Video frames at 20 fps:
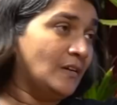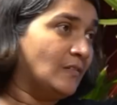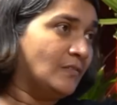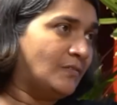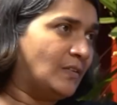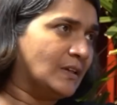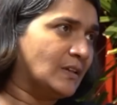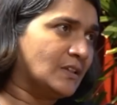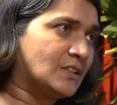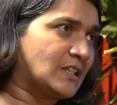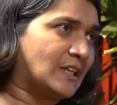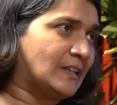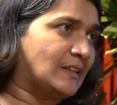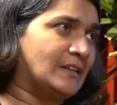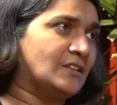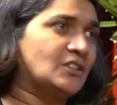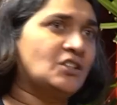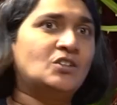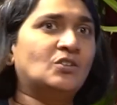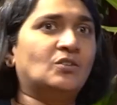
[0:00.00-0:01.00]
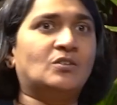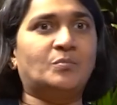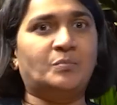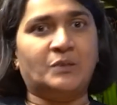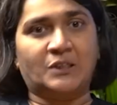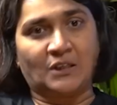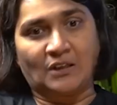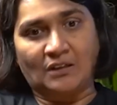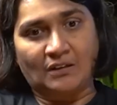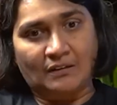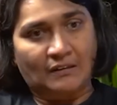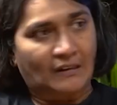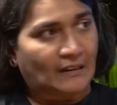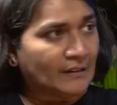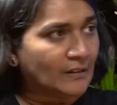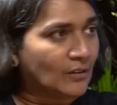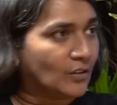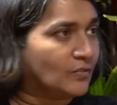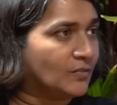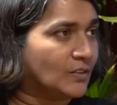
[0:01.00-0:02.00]
fund a jet engine or a particular
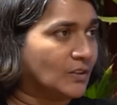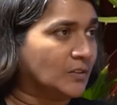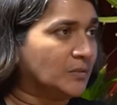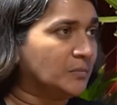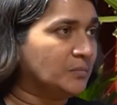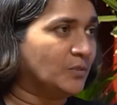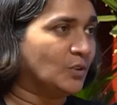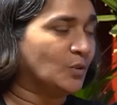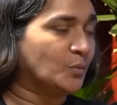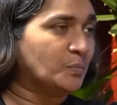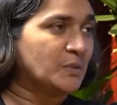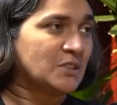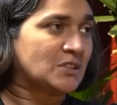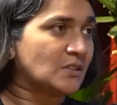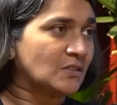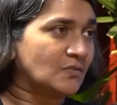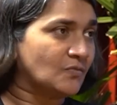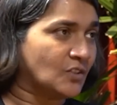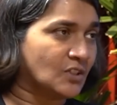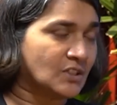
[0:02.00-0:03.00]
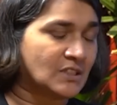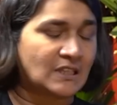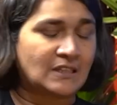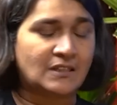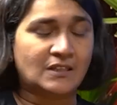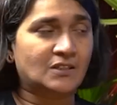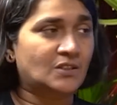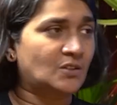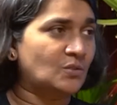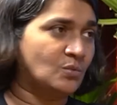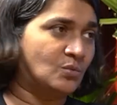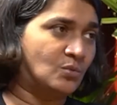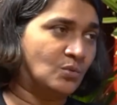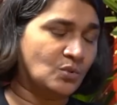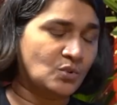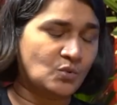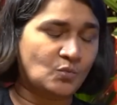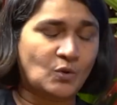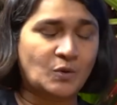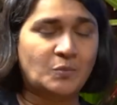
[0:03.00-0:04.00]
kind of a, piston for a jet engine, who
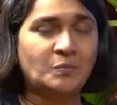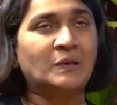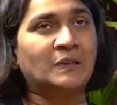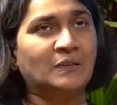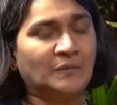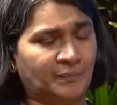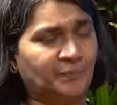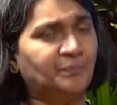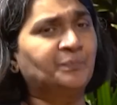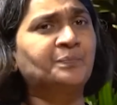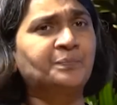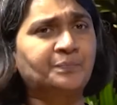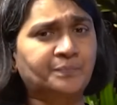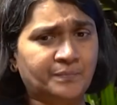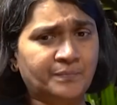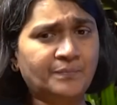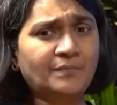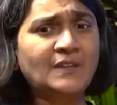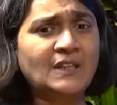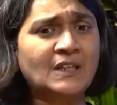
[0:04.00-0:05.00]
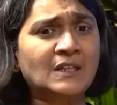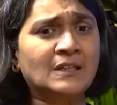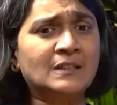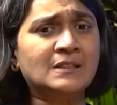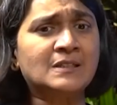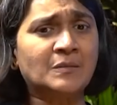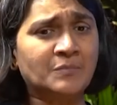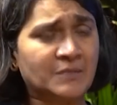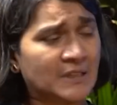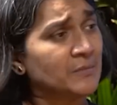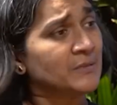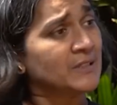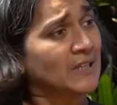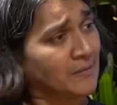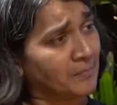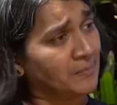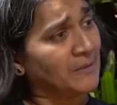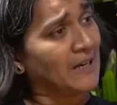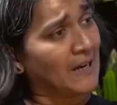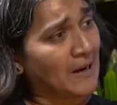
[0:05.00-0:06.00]
knows what. But sometimes
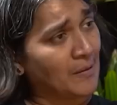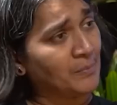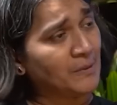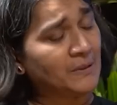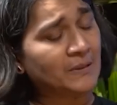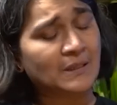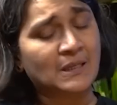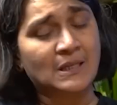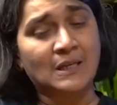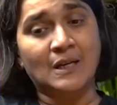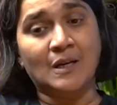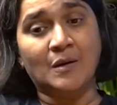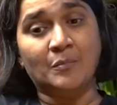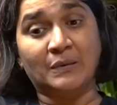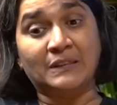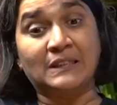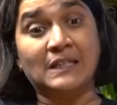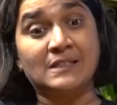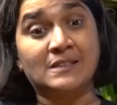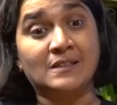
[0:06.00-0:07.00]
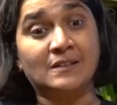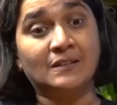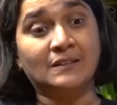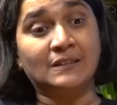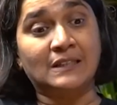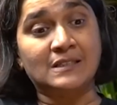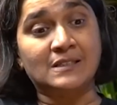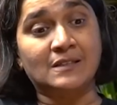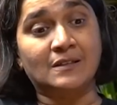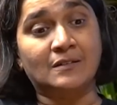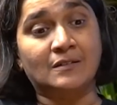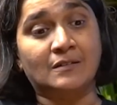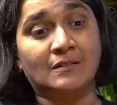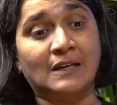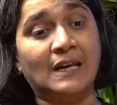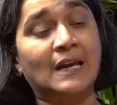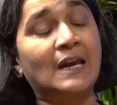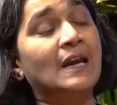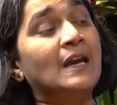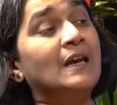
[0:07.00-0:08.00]
that may happen. But there's a
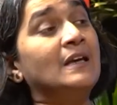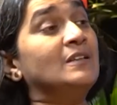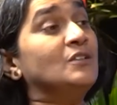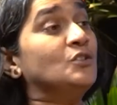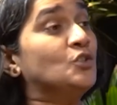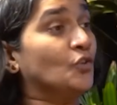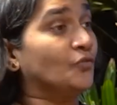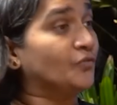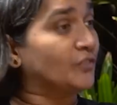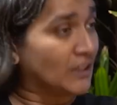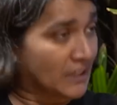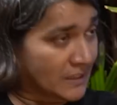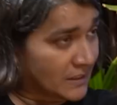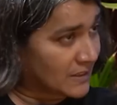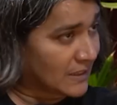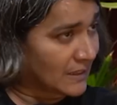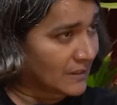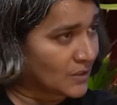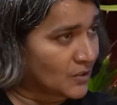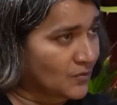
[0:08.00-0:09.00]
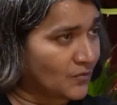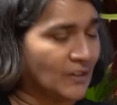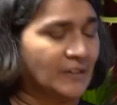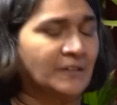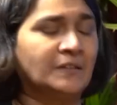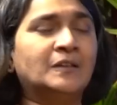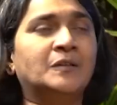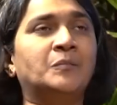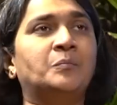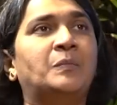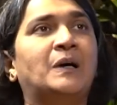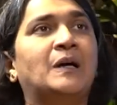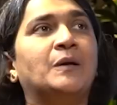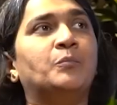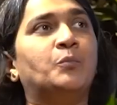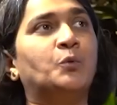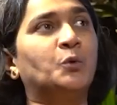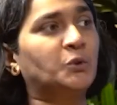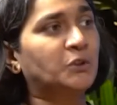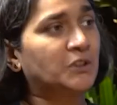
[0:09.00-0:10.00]
range of things that is funded by
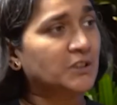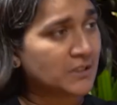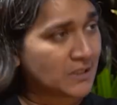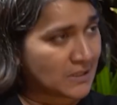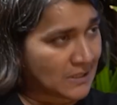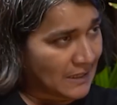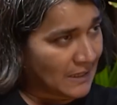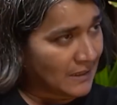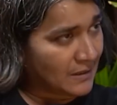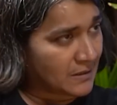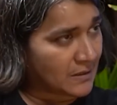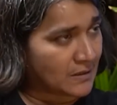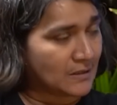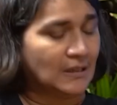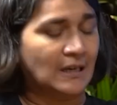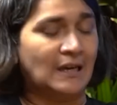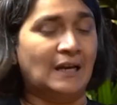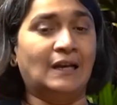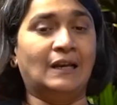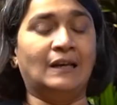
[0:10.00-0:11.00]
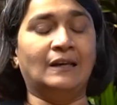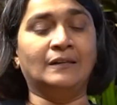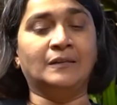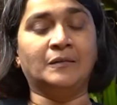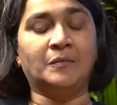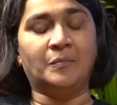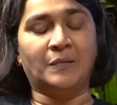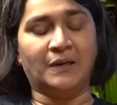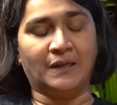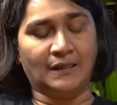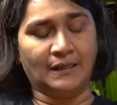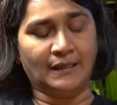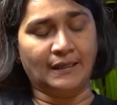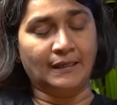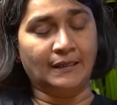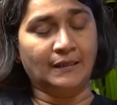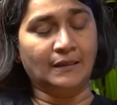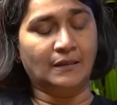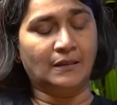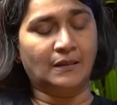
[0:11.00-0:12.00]
both the state and
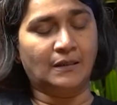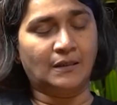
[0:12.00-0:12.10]
by